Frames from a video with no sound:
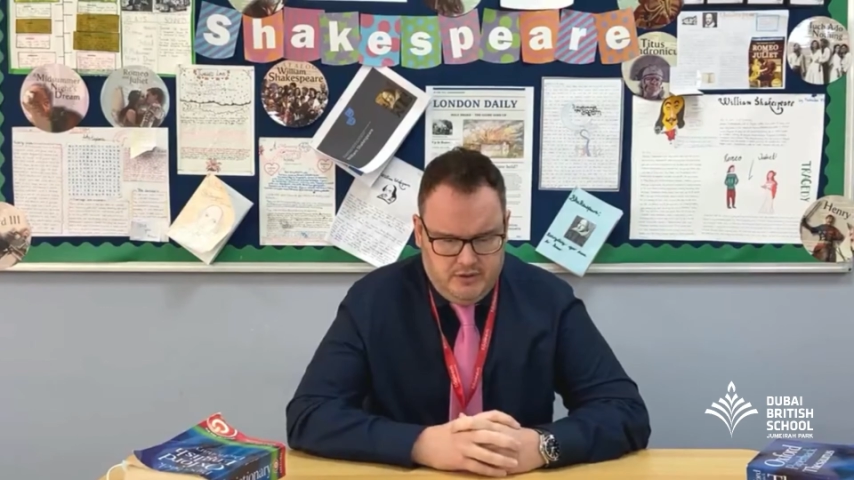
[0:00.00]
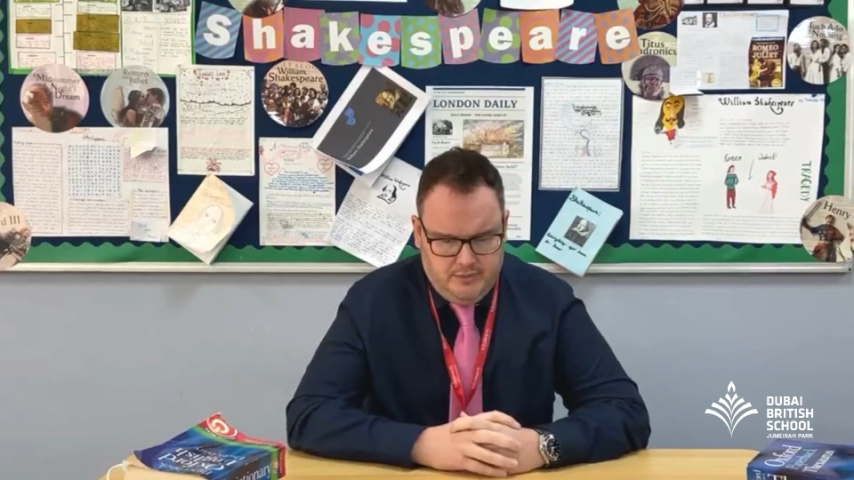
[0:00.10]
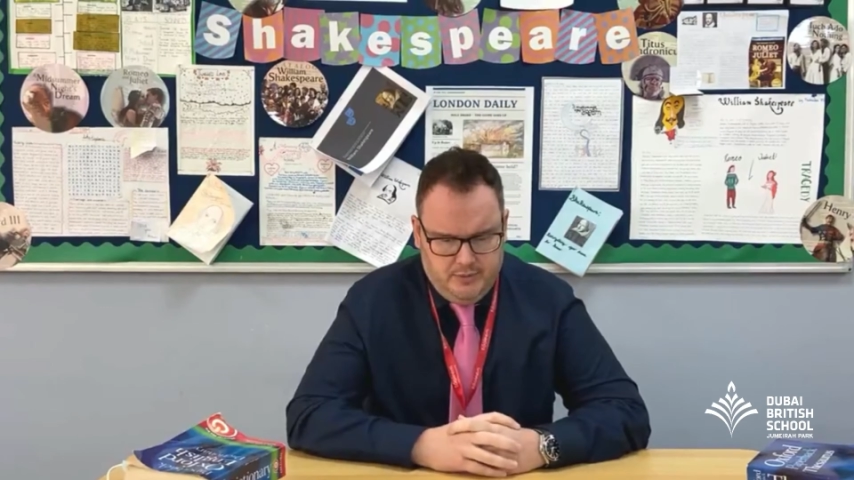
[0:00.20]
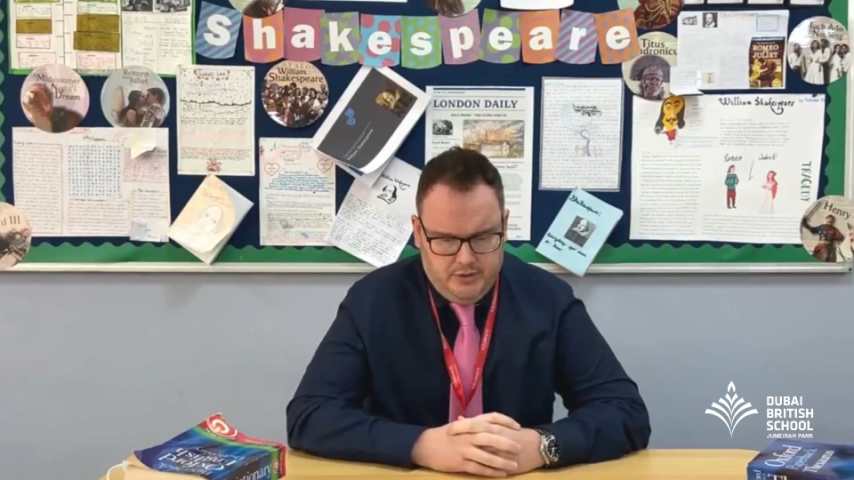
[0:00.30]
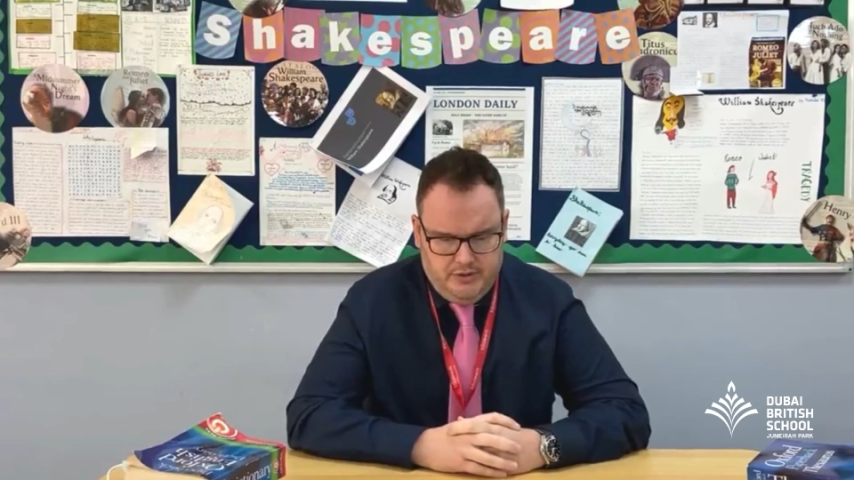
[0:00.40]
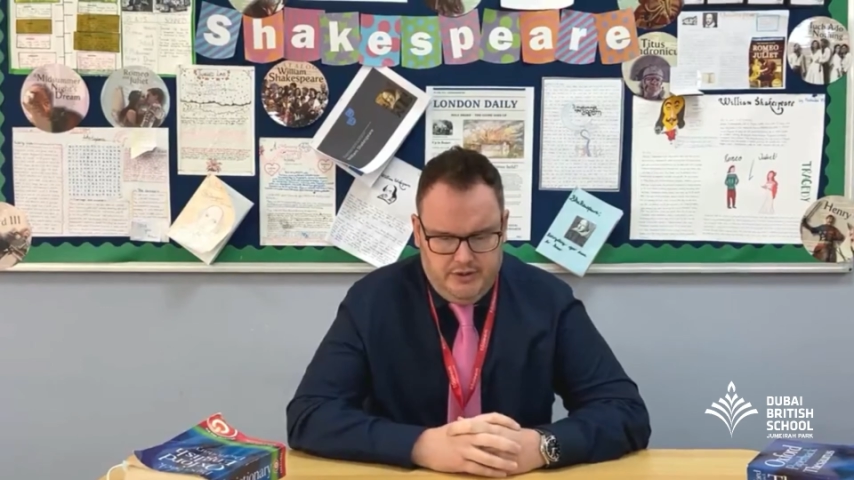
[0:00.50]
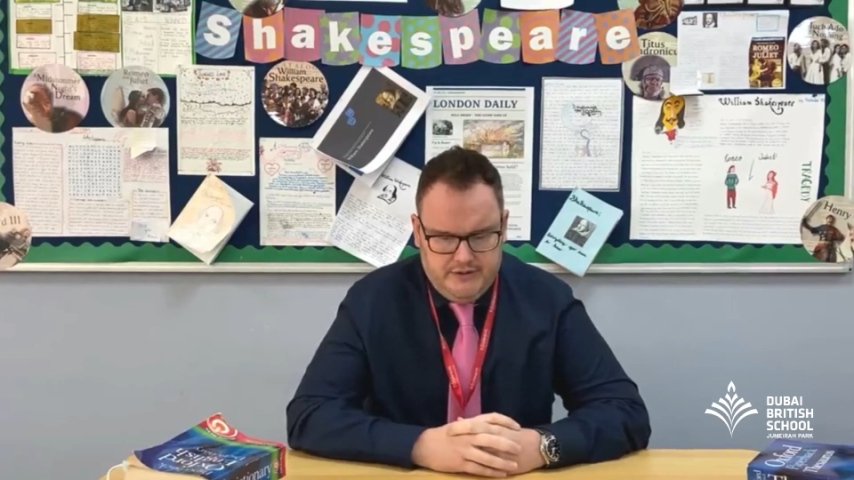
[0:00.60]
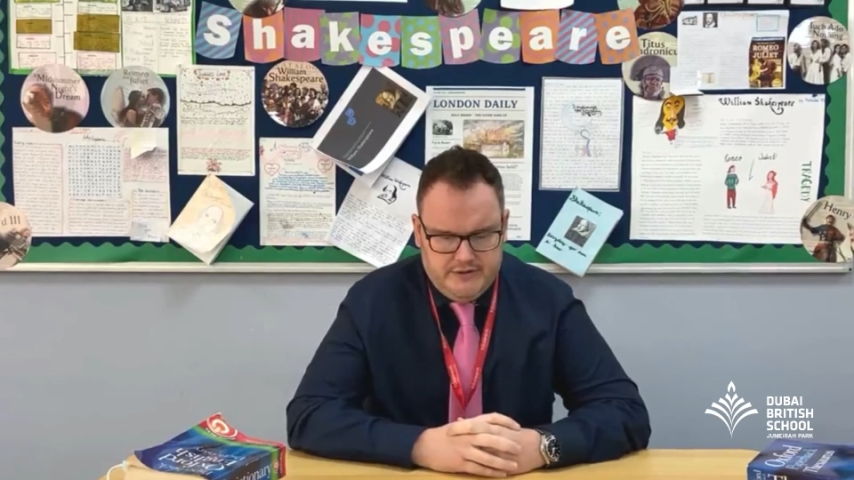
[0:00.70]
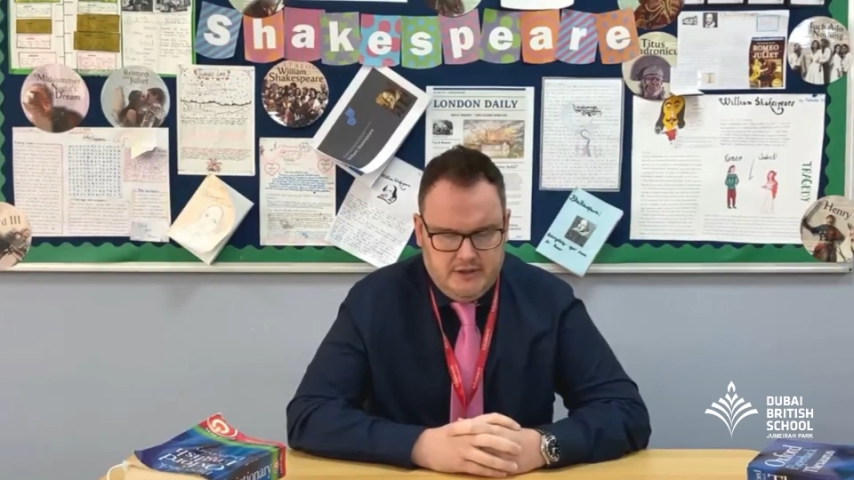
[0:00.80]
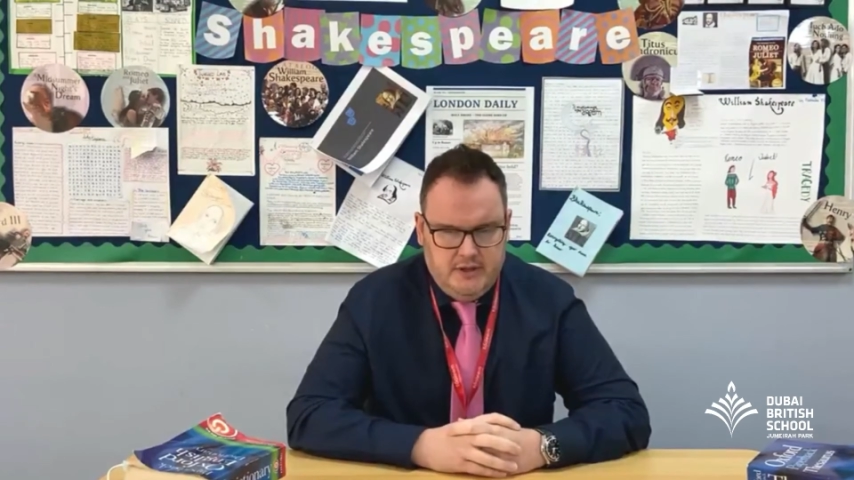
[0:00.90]
component.
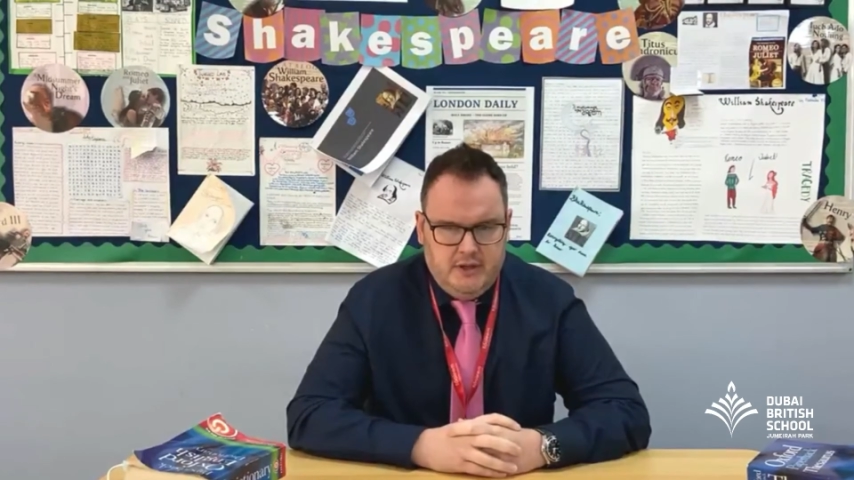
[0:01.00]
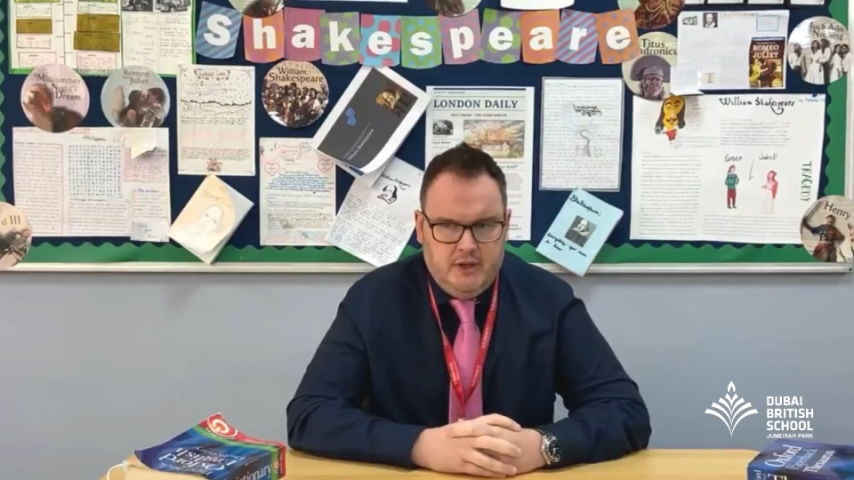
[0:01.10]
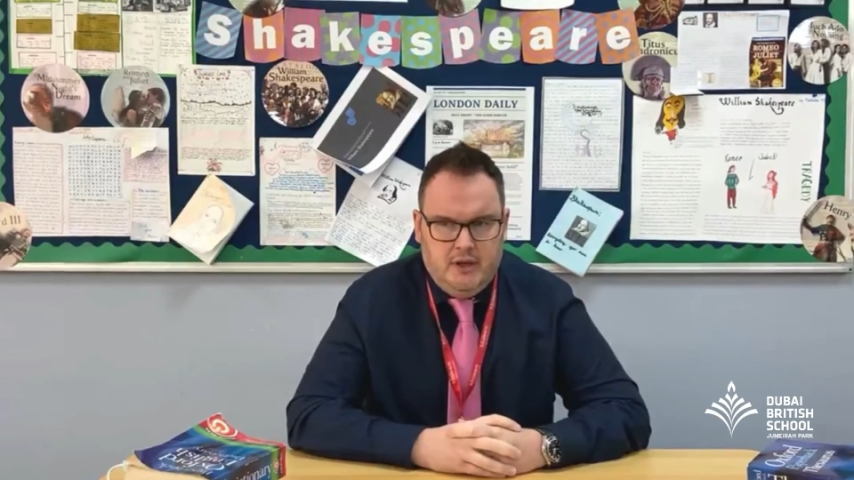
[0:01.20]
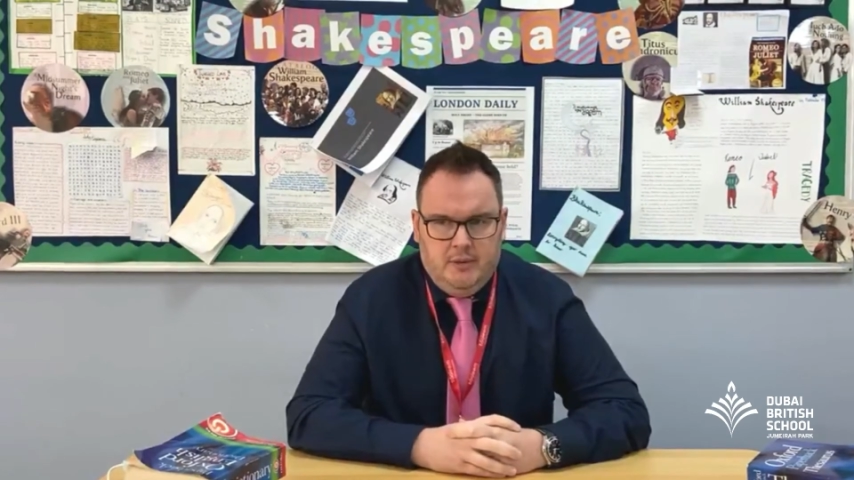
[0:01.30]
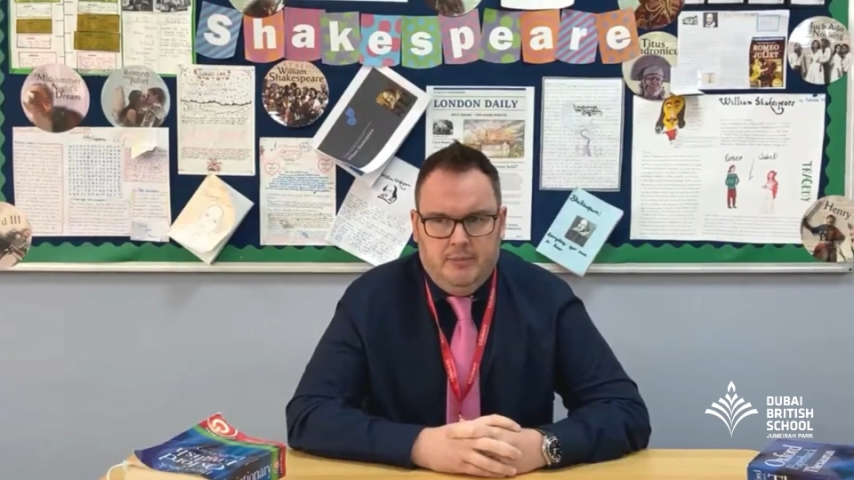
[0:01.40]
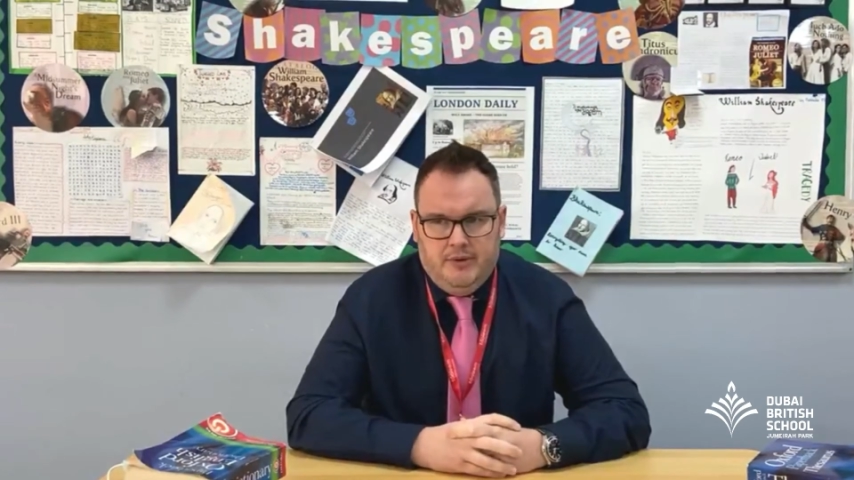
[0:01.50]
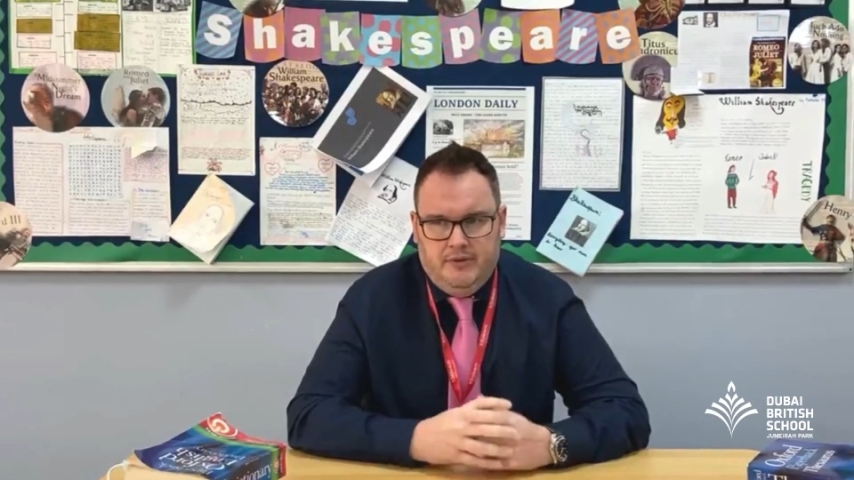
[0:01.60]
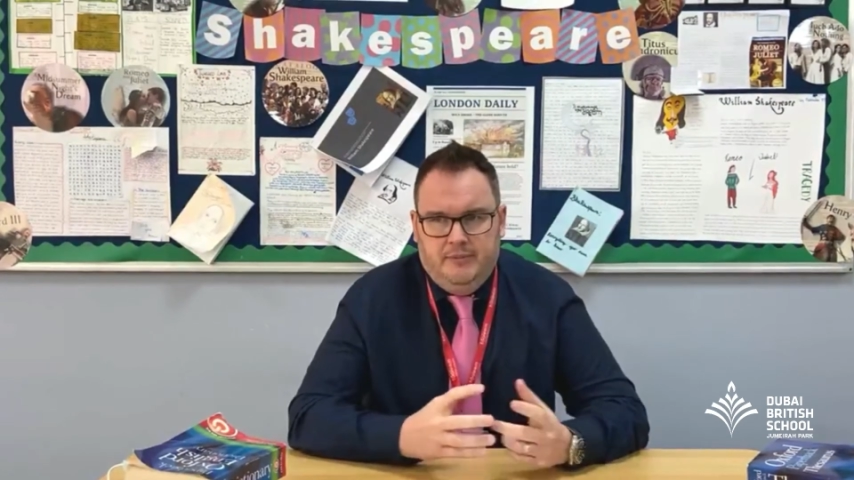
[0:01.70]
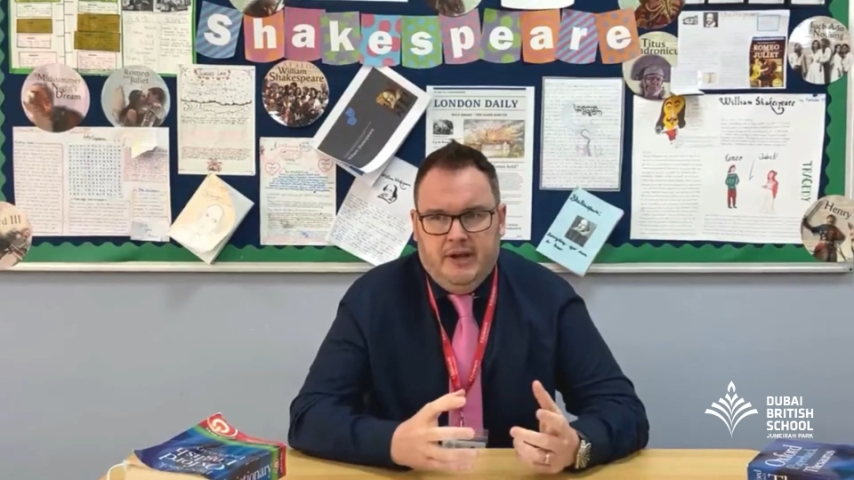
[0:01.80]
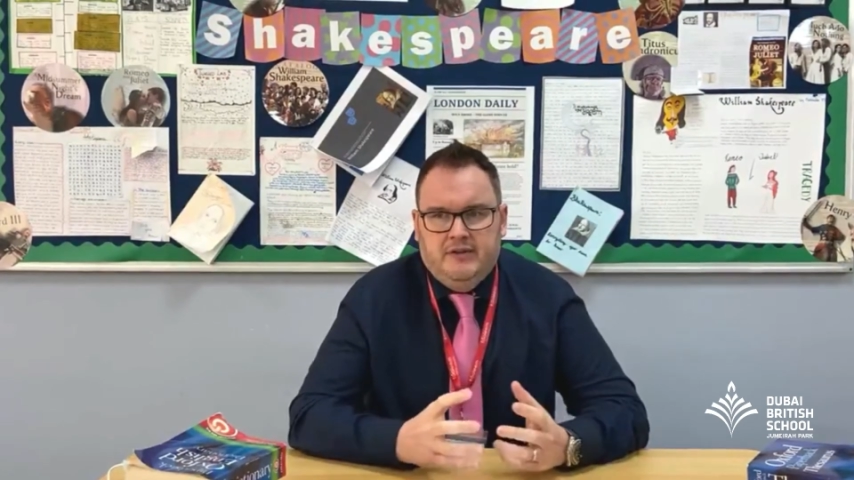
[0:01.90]
But
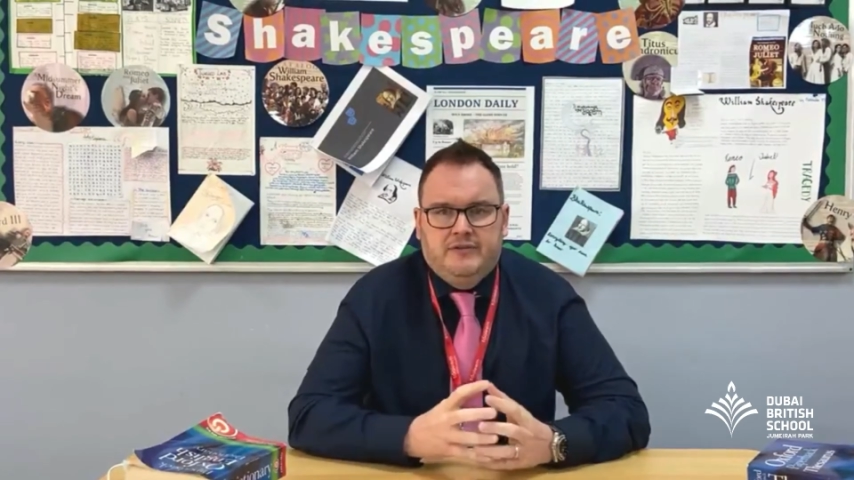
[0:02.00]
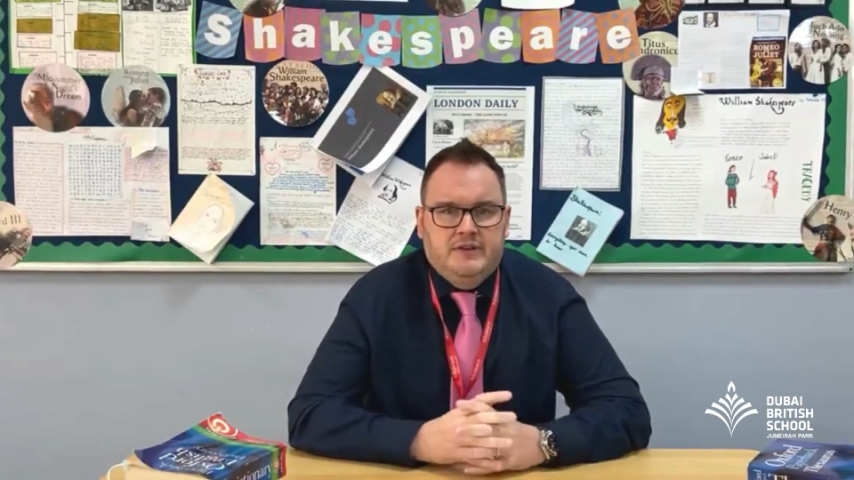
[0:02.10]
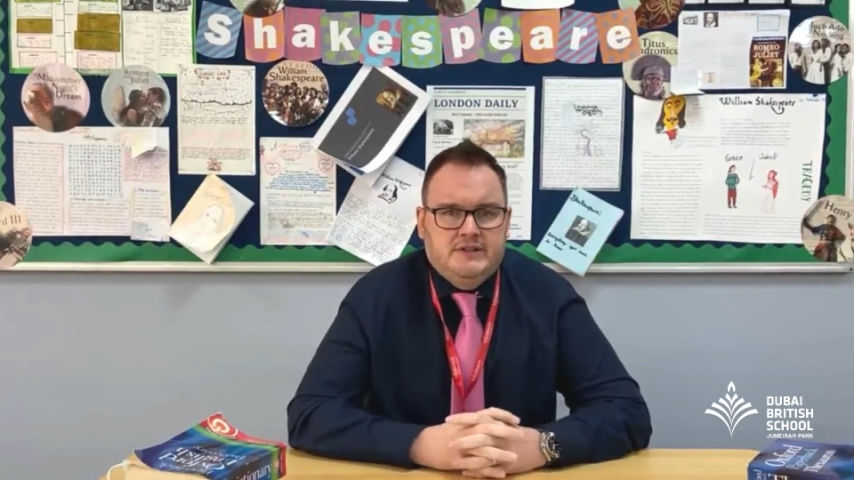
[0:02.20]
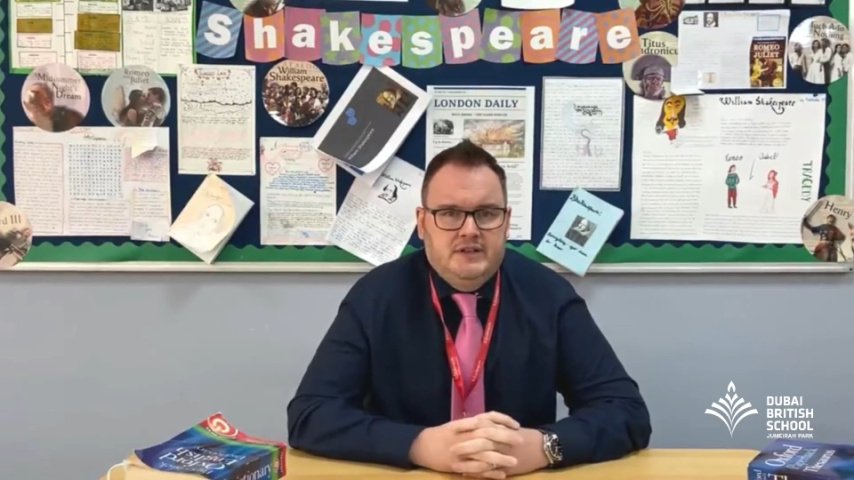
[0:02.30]
the benefit